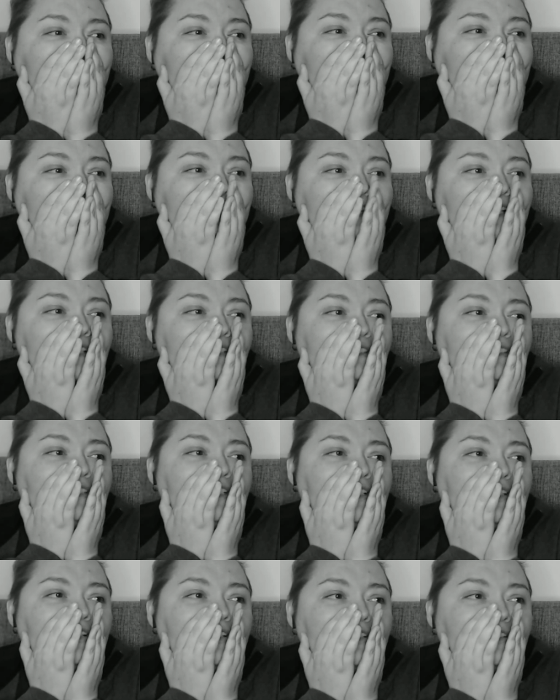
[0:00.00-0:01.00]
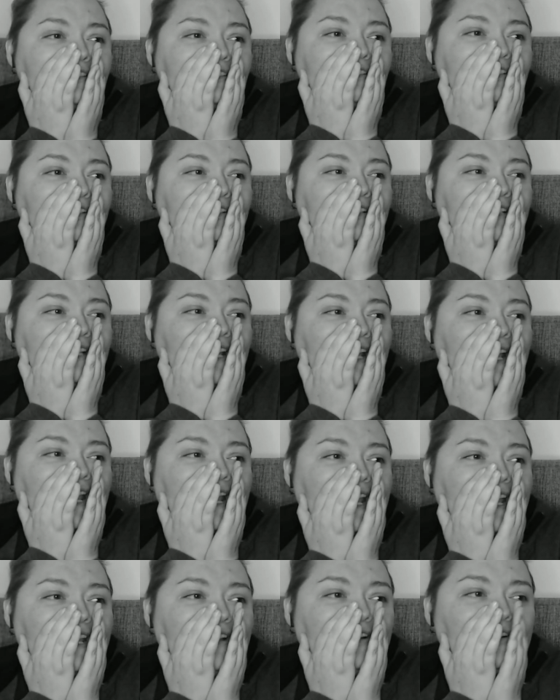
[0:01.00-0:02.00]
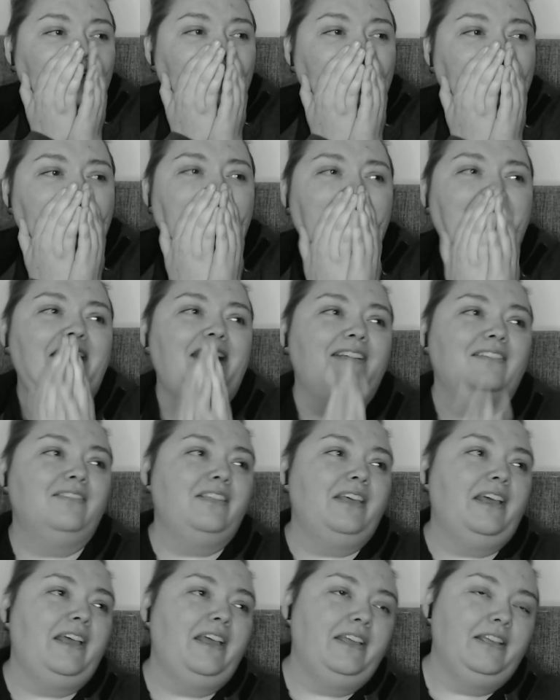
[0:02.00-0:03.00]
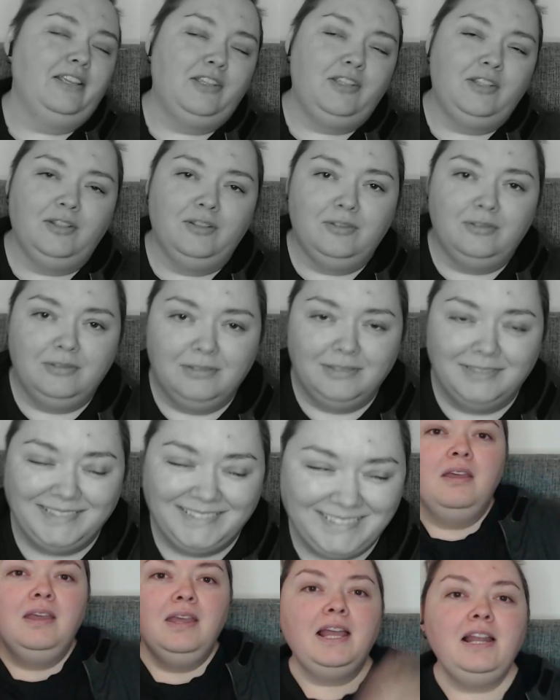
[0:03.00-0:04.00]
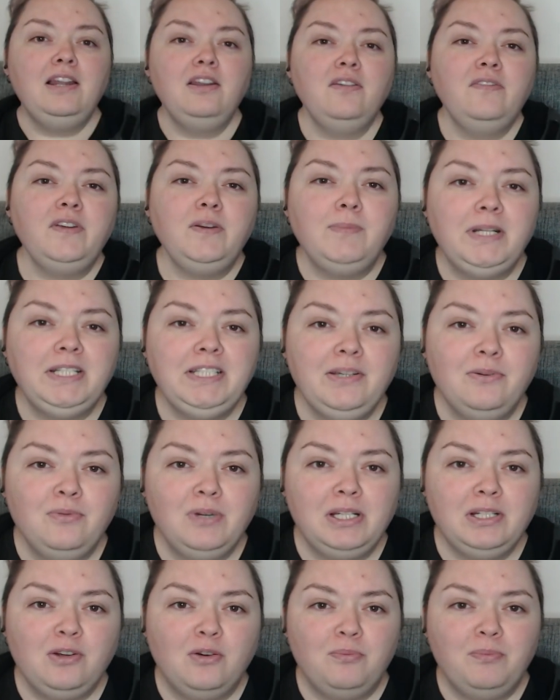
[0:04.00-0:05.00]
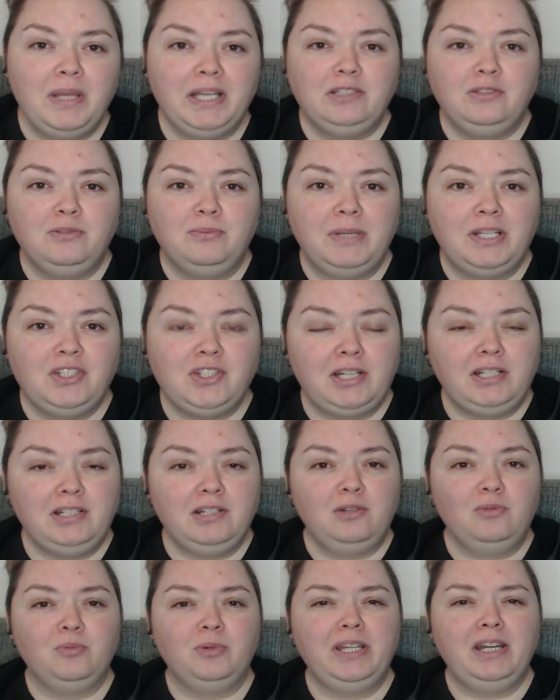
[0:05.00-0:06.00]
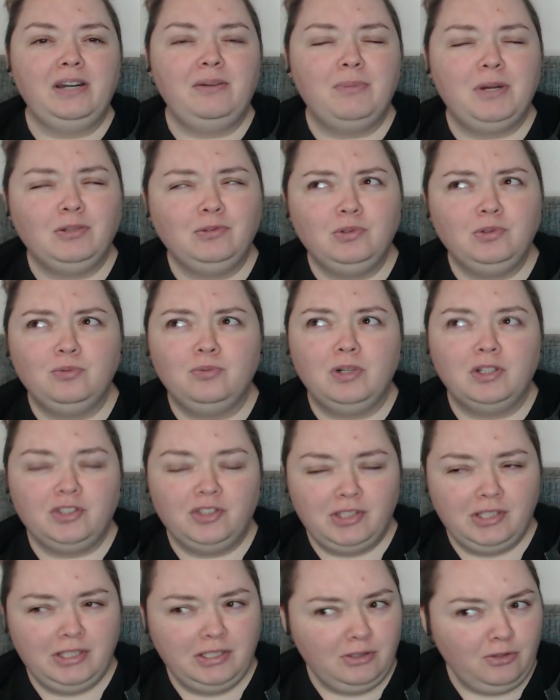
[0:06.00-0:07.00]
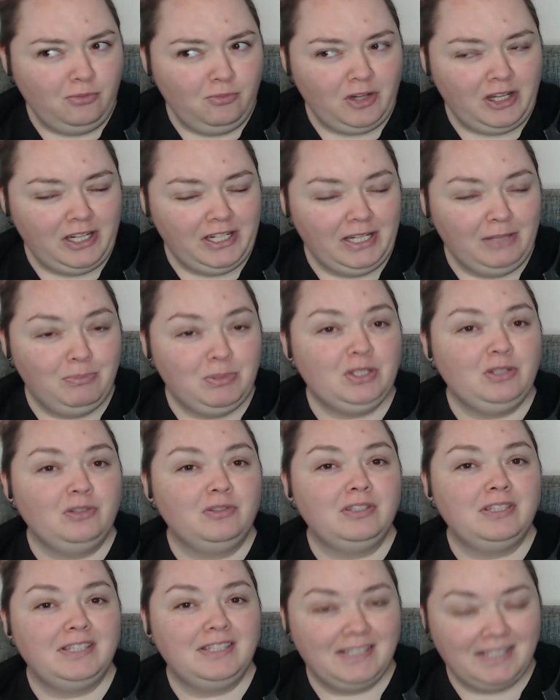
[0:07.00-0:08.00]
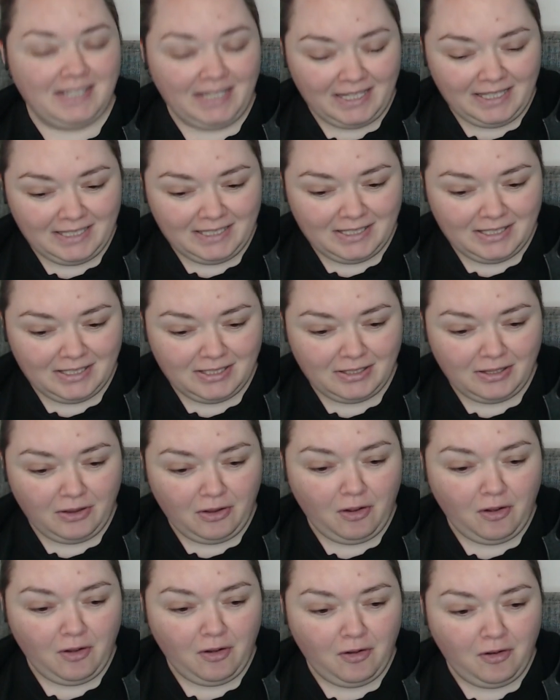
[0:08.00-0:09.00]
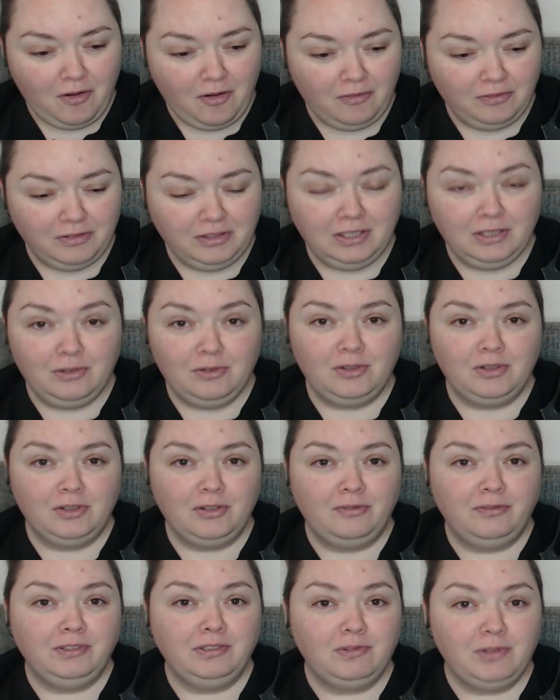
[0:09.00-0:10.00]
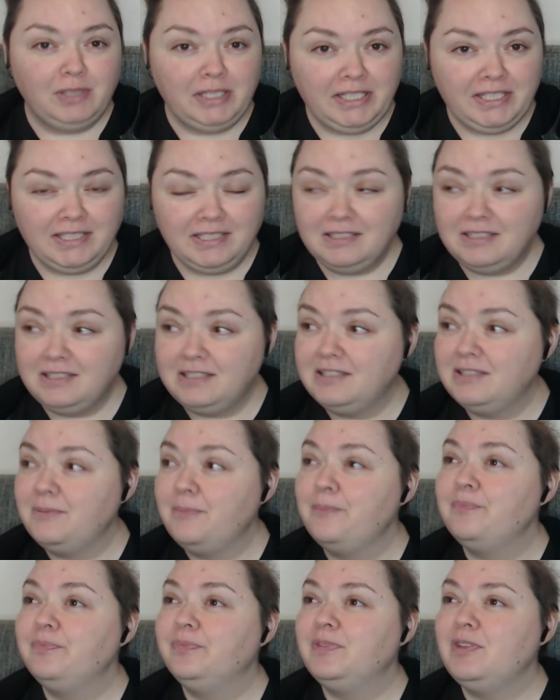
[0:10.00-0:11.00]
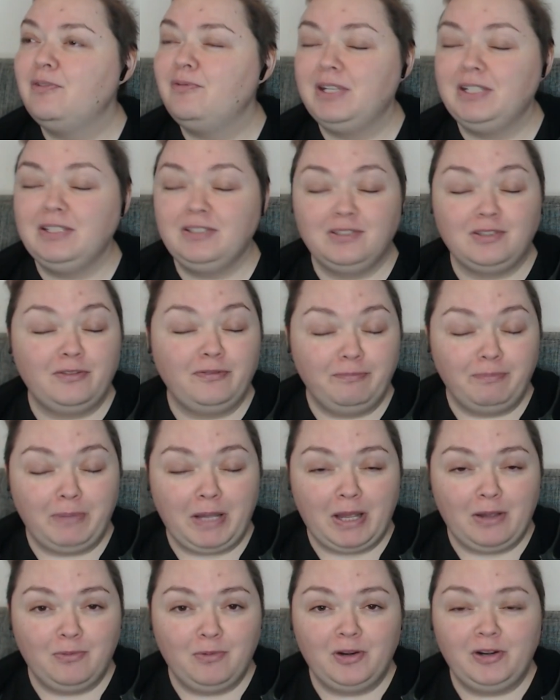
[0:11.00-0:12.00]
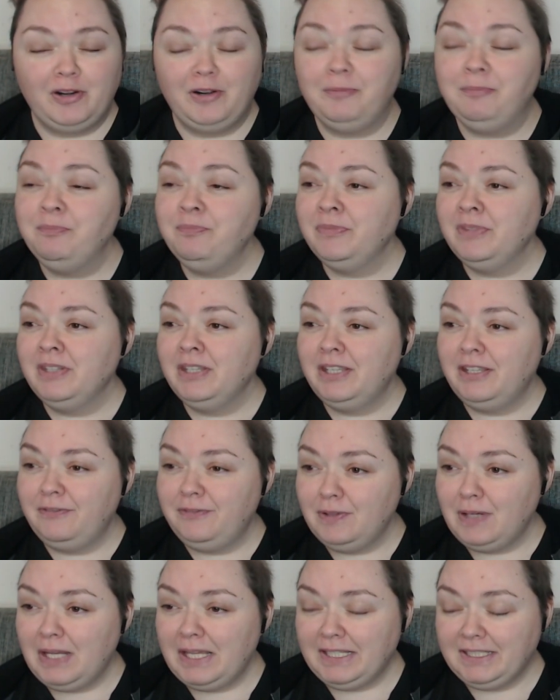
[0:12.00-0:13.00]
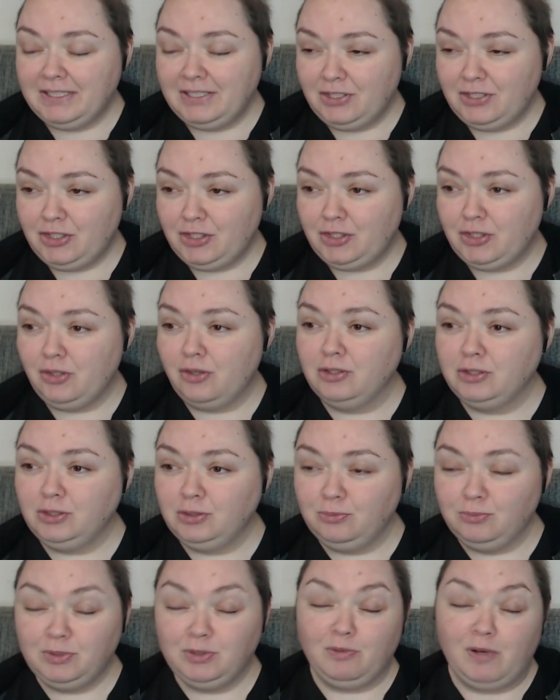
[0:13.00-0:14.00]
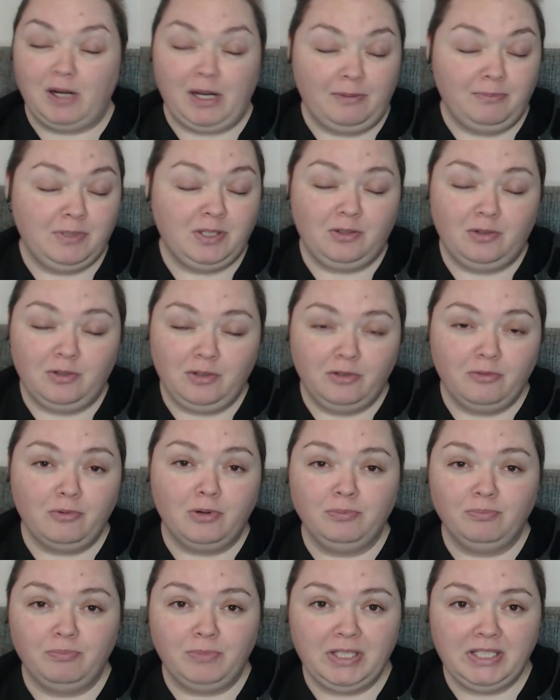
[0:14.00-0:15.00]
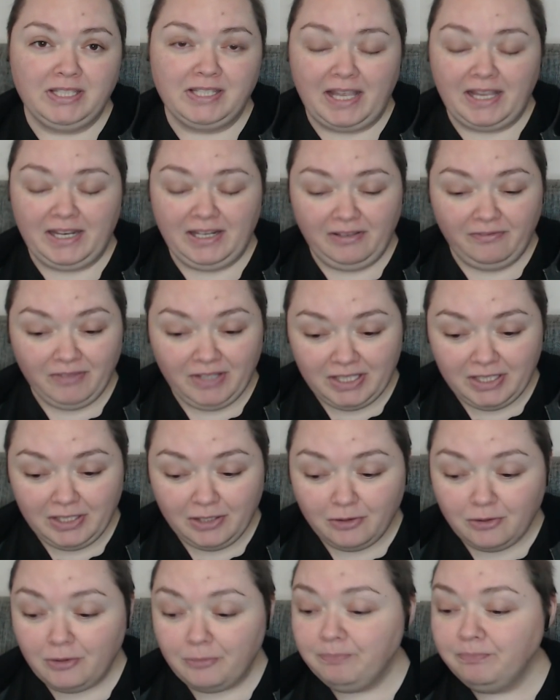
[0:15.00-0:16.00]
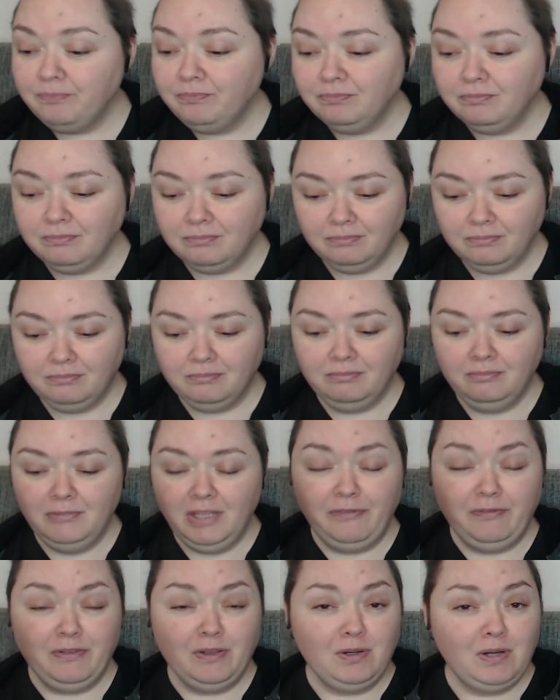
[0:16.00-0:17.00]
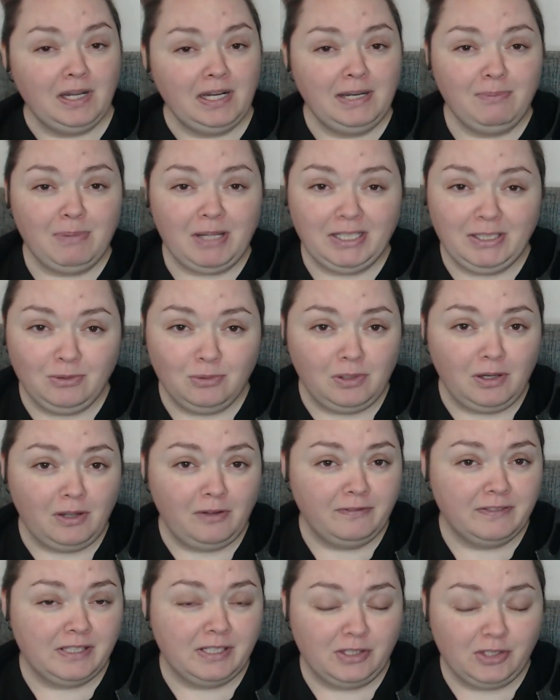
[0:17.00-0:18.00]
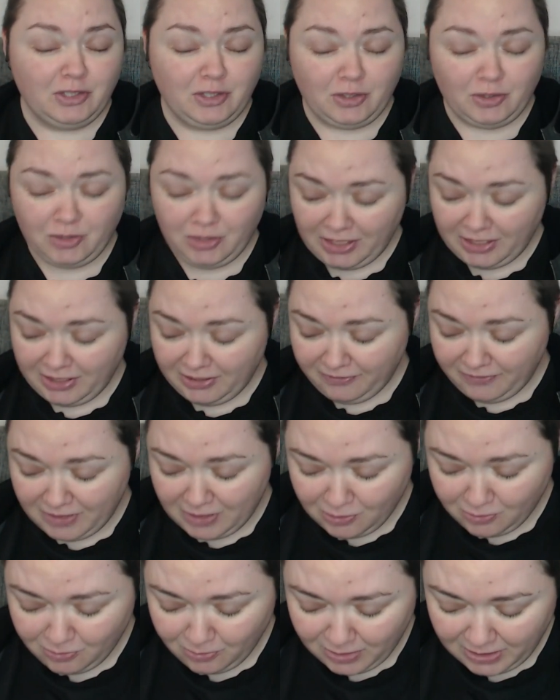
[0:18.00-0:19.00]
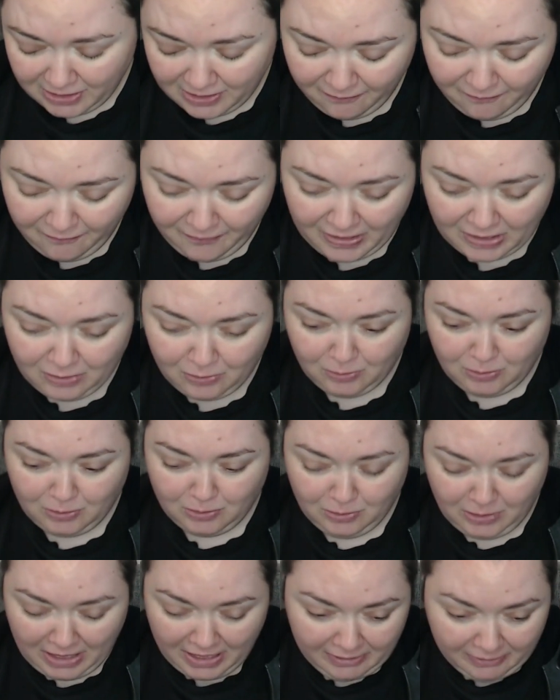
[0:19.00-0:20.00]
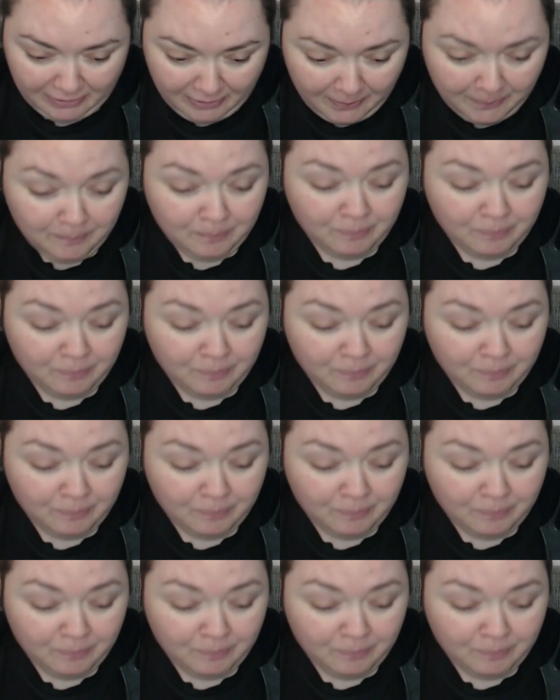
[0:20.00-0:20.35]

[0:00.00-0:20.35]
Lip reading: Is the horse okay? Okay, thank you. Hello everybody and welcome back to my channel. We are about to watch season 1 episode 6 of The Lord of the Rings, The Rings of Power. If you like the show, subscribe so you won't miss any video. If you know anybody who loves the show, share the video so we can have fun all together.